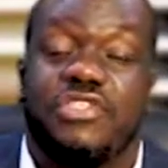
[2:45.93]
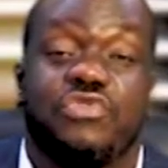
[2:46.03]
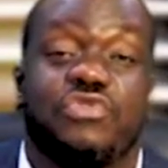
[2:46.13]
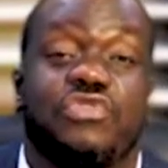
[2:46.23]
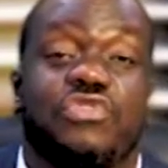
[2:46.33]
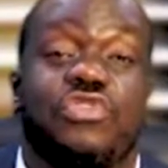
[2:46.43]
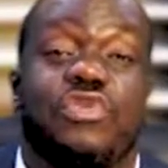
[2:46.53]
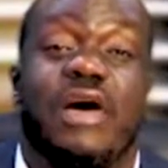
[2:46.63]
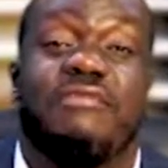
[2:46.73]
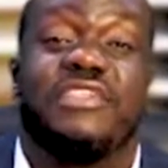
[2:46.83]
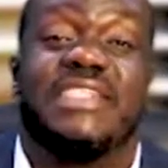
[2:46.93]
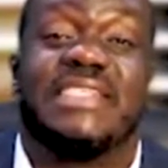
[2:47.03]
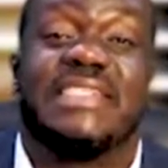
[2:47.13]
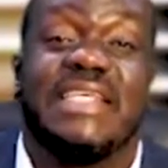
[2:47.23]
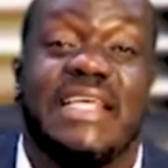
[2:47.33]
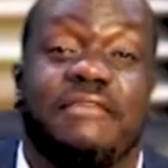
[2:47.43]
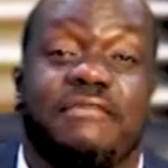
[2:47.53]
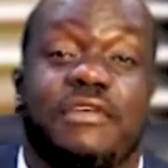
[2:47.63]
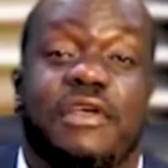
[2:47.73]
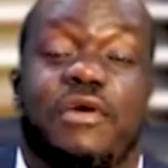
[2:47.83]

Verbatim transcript: You know you have received